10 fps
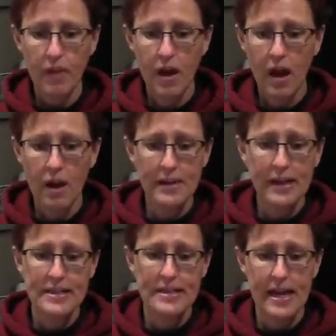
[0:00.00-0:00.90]

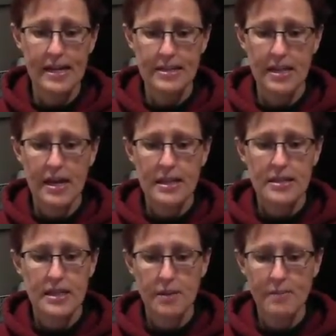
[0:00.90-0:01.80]
It contains
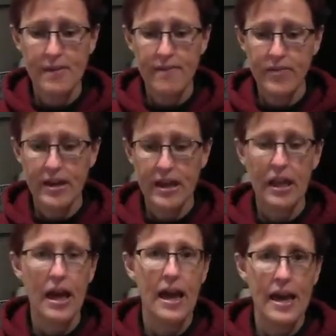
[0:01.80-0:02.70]
cinnamon,
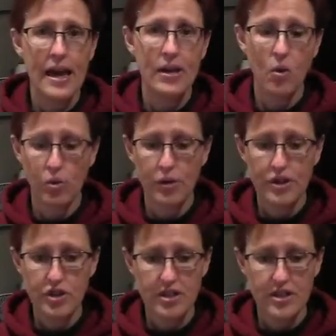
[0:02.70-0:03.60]
vanilla, and
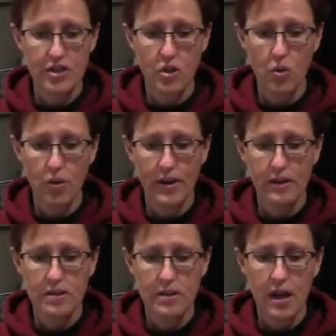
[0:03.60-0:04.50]
orange essential
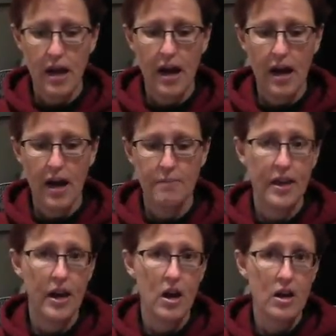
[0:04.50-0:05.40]
oils
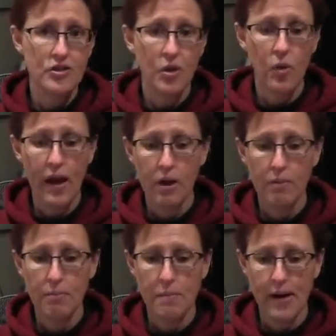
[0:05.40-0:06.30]
that also
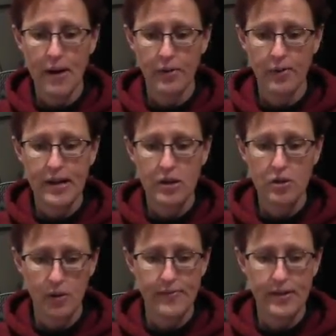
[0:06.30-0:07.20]
help moderate
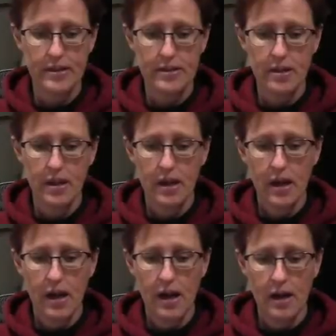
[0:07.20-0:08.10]
cravings.
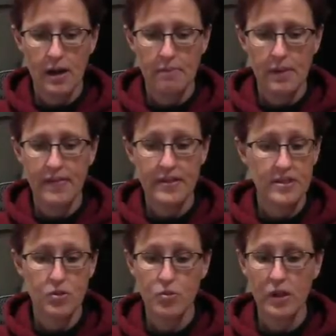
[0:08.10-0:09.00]
And
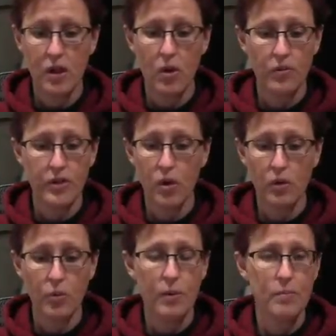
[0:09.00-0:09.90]
this is really the
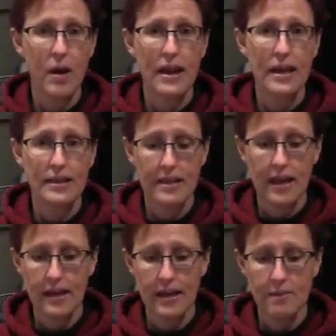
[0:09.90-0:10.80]
only one product
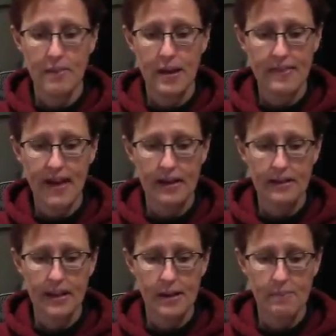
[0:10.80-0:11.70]
that can make that
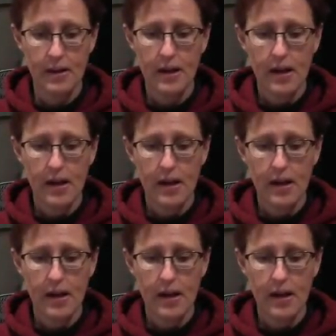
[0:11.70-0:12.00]
claim.